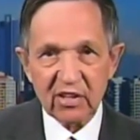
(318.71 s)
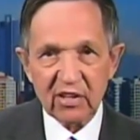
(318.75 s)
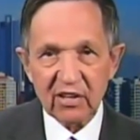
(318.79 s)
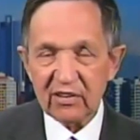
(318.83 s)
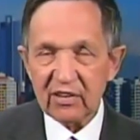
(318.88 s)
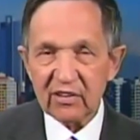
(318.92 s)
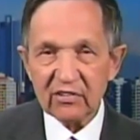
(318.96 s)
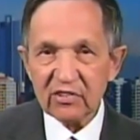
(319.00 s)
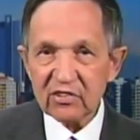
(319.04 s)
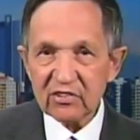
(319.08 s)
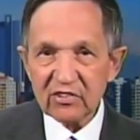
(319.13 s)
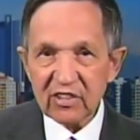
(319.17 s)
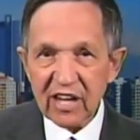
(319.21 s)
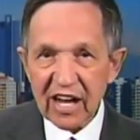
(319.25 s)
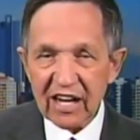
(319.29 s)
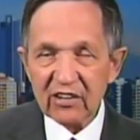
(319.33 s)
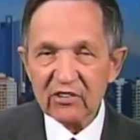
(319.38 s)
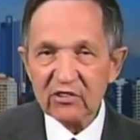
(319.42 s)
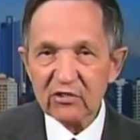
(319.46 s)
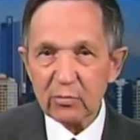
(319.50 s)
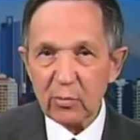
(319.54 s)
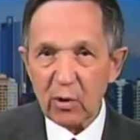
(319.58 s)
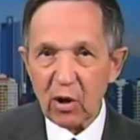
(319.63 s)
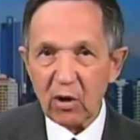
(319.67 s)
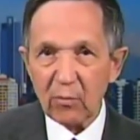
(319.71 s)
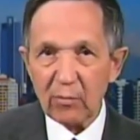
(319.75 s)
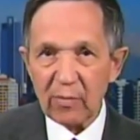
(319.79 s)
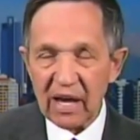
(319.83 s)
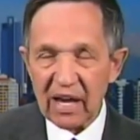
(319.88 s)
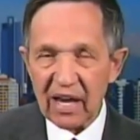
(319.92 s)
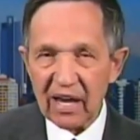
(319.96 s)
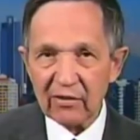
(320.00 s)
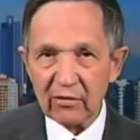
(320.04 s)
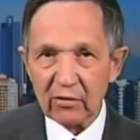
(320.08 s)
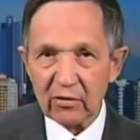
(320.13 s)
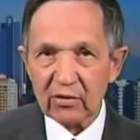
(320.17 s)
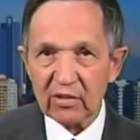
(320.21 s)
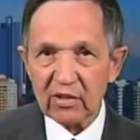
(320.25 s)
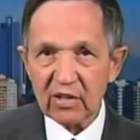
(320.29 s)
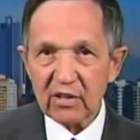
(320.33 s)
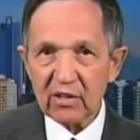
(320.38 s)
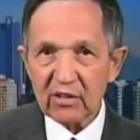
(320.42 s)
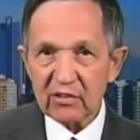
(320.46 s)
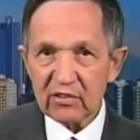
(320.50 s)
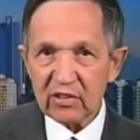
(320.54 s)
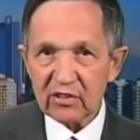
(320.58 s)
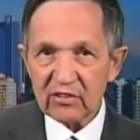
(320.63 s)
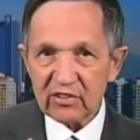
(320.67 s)
This is not a small matter.
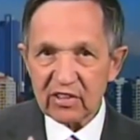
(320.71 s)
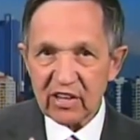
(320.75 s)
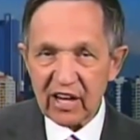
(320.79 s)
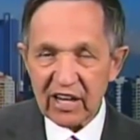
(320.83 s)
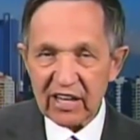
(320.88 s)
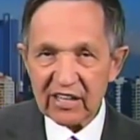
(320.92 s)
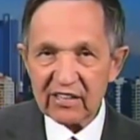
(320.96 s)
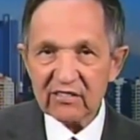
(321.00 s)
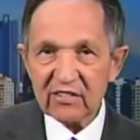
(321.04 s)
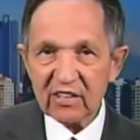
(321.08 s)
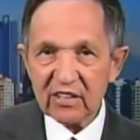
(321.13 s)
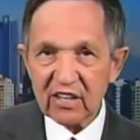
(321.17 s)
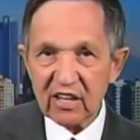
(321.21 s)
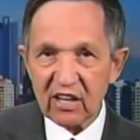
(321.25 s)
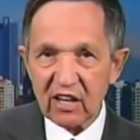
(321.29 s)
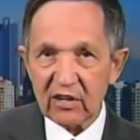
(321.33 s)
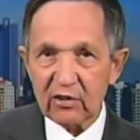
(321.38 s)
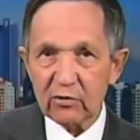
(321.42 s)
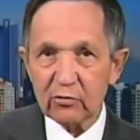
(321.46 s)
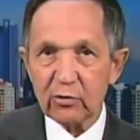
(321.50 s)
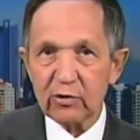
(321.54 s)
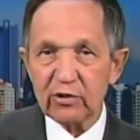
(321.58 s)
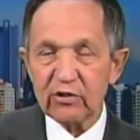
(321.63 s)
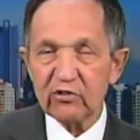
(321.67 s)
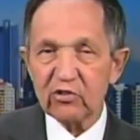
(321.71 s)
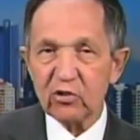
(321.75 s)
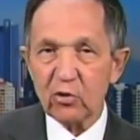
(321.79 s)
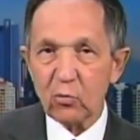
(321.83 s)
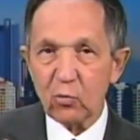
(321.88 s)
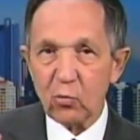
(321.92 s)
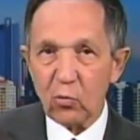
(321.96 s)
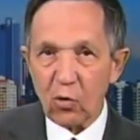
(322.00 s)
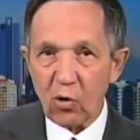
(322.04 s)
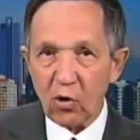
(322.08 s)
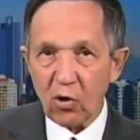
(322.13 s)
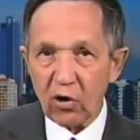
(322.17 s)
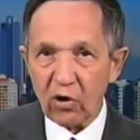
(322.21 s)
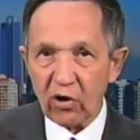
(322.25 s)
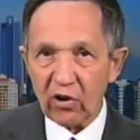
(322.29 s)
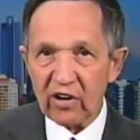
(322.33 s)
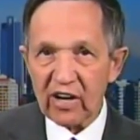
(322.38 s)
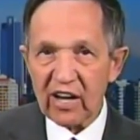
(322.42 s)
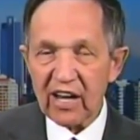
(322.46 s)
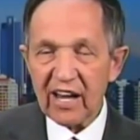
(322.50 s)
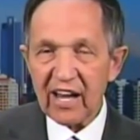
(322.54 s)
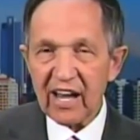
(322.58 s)
To take the country to war